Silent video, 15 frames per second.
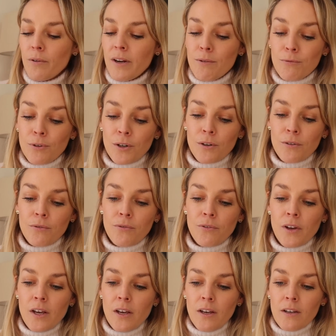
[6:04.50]
green roof,
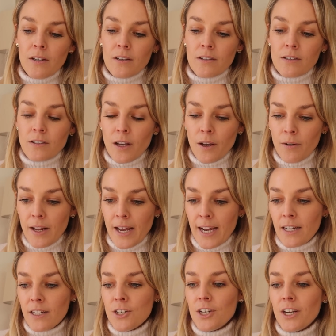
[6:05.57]
solar
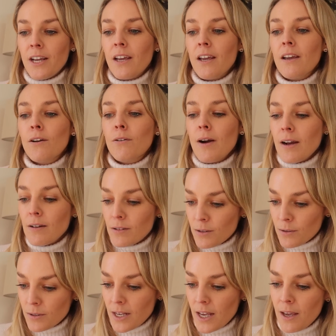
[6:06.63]
energy, ground
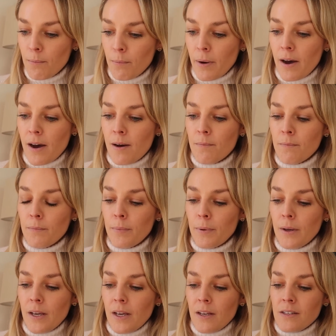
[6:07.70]
source heat pump.
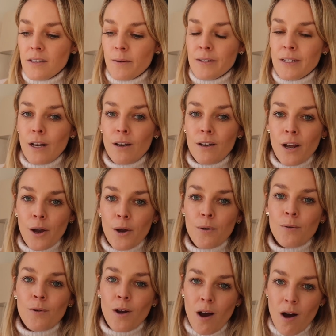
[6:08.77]
So it's a
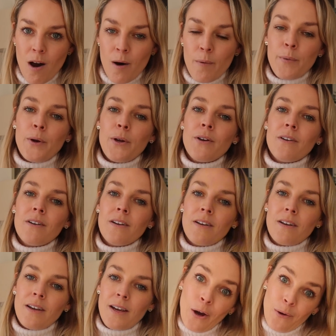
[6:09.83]
low carbon
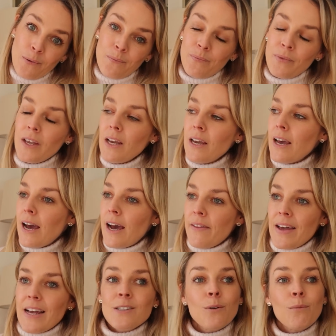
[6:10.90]
home,
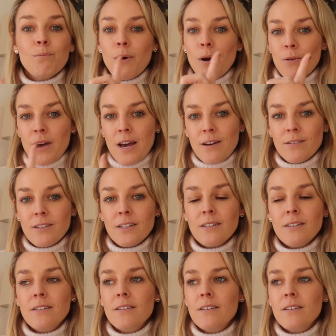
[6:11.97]
and that's on both houses.